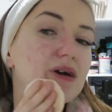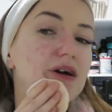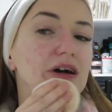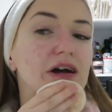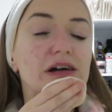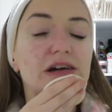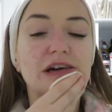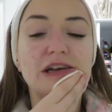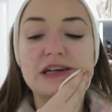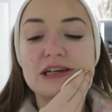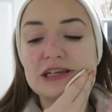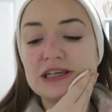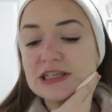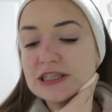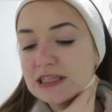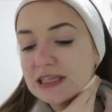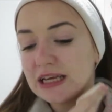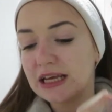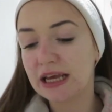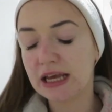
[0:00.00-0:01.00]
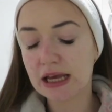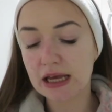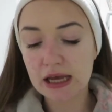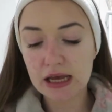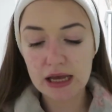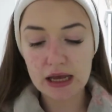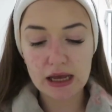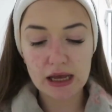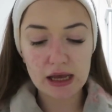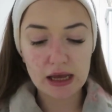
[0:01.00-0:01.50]
I'm gonna just see
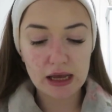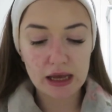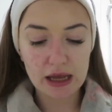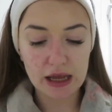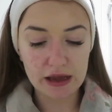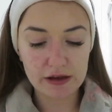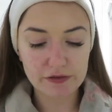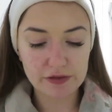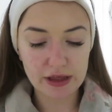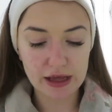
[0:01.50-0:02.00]
if